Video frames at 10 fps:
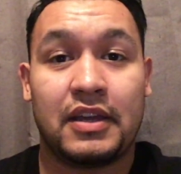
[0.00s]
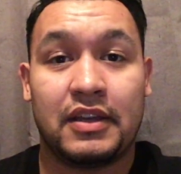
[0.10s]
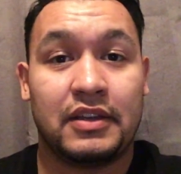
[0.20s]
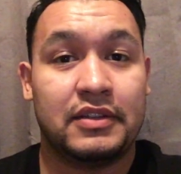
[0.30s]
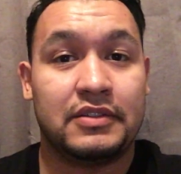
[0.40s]

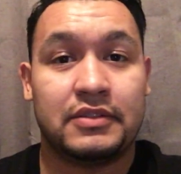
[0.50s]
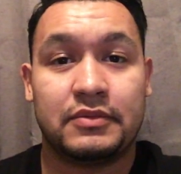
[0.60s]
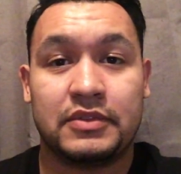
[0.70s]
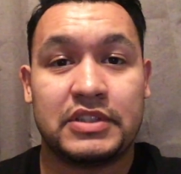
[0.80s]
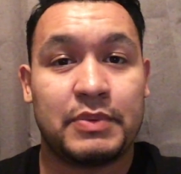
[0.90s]
And
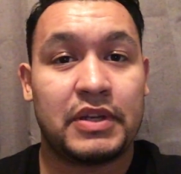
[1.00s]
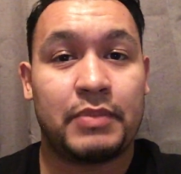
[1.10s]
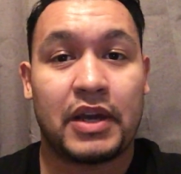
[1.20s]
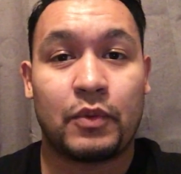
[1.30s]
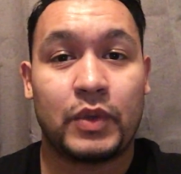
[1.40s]
it's been
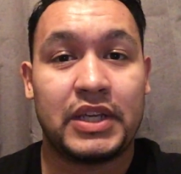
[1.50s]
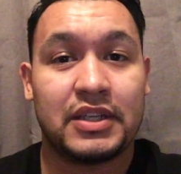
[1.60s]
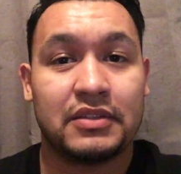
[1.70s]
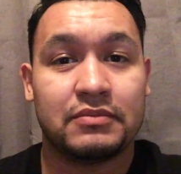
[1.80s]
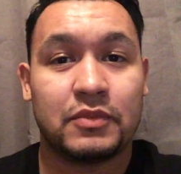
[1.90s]
about a
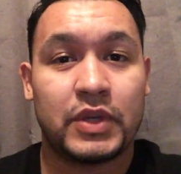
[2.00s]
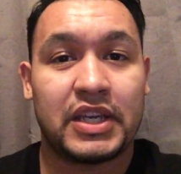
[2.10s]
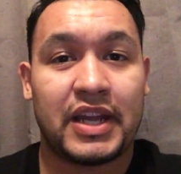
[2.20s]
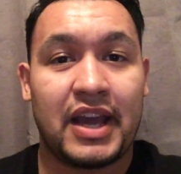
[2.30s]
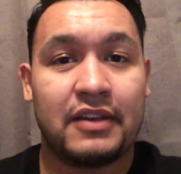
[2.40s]
week, week
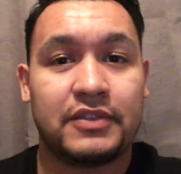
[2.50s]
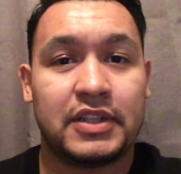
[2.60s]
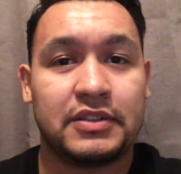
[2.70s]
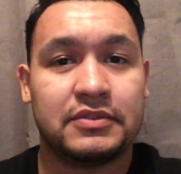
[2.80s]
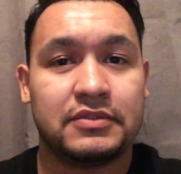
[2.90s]
and a half
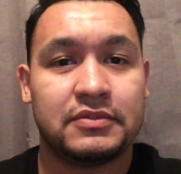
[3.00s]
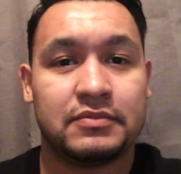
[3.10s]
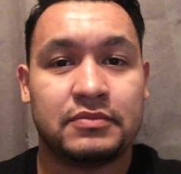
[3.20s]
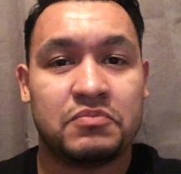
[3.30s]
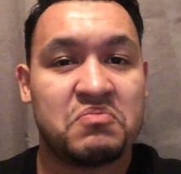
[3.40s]
now,
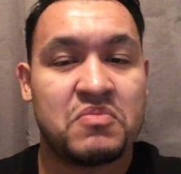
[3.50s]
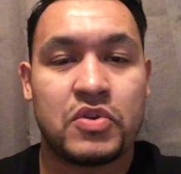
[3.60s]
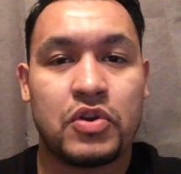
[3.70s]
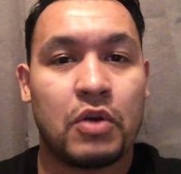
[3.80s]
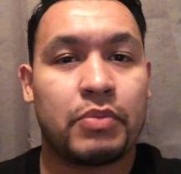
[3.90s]

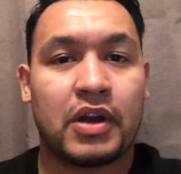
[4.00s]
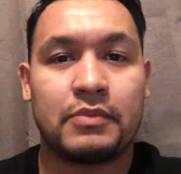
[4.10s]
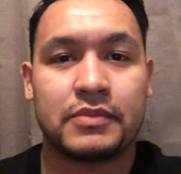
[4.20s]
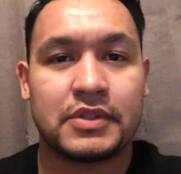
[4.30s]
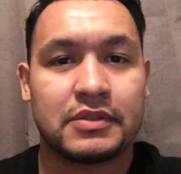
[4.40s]
no
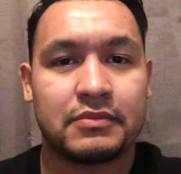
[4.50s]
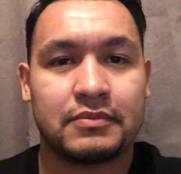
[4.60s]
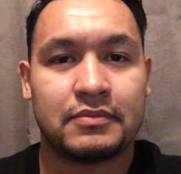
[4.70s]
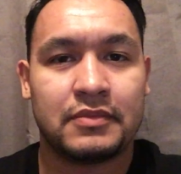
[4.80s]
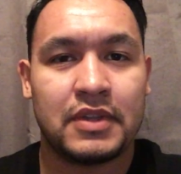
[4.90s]
problems.
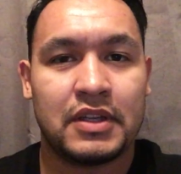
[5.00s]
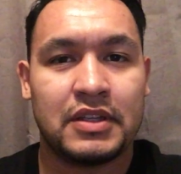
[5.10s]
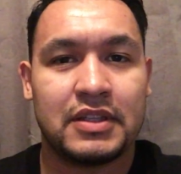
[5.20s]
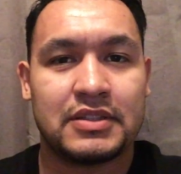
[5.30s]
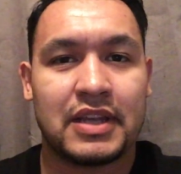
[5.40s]

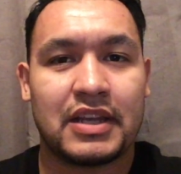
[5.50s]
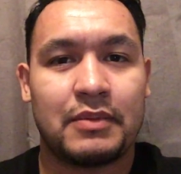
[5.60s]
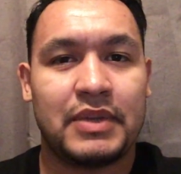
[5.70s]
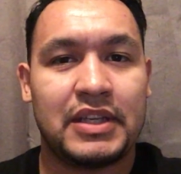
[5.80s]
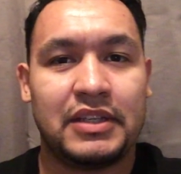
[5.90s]
It's like
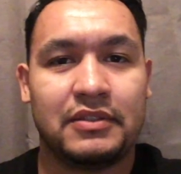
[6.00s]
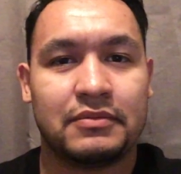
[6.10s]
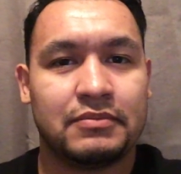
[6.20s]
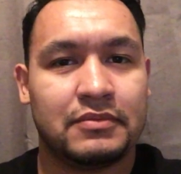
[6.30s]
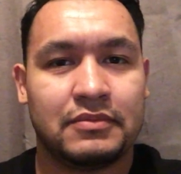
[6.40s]
I'm eating
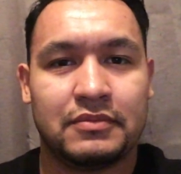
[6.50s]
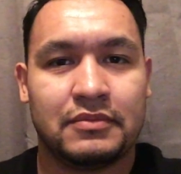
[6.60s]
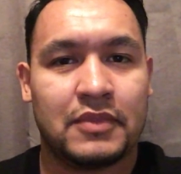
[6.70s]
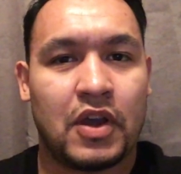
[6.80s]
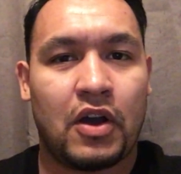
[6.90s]

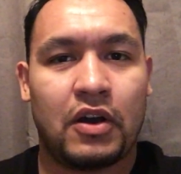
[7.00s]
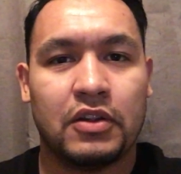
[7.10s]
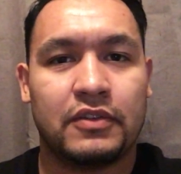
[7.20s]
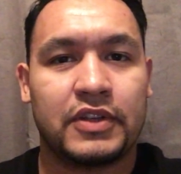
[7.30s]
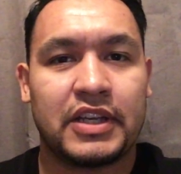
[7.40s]
all
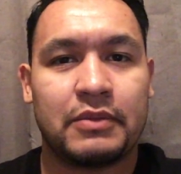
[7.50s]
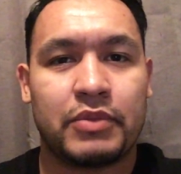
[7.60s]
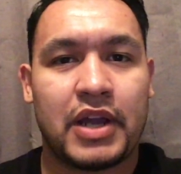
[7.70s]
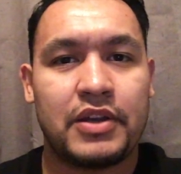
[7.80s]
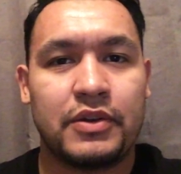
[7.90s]
over again
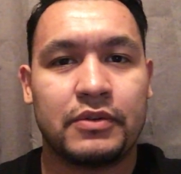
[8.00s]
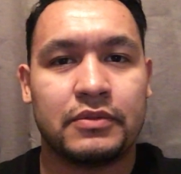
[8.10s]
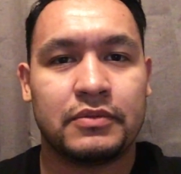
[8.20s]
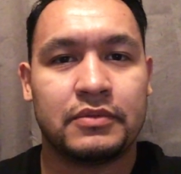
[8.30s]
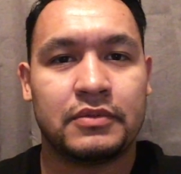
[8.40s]
brand new
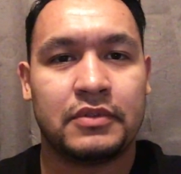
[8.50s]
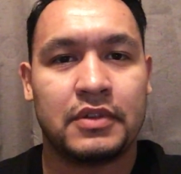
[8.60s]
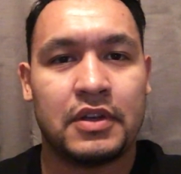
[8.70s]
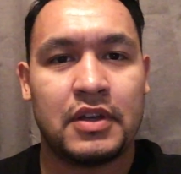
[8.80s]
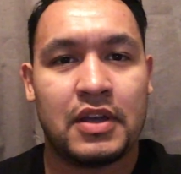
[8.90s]

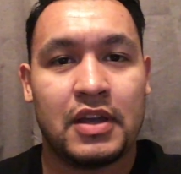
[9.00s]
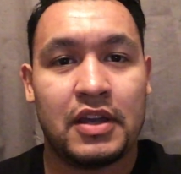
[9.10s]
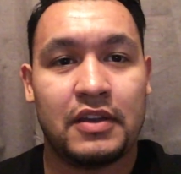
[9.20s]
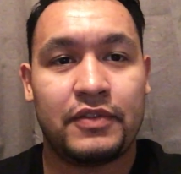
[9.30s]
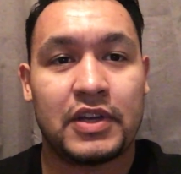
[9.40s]

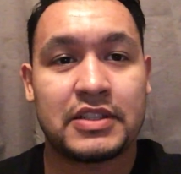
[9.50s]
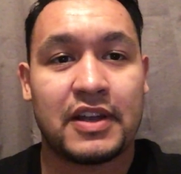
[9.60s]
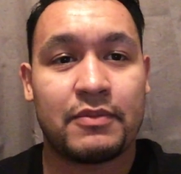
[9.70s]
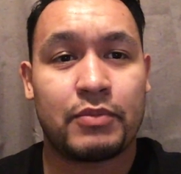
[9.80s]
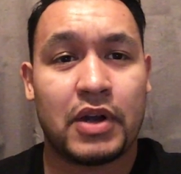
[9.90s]
if you guys are
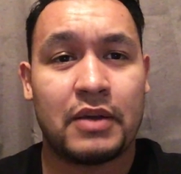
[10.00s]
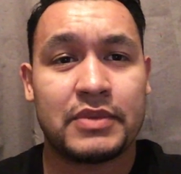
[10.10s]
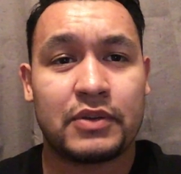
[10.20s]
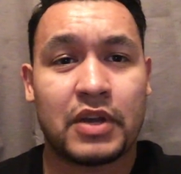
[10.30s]
having problems, I'd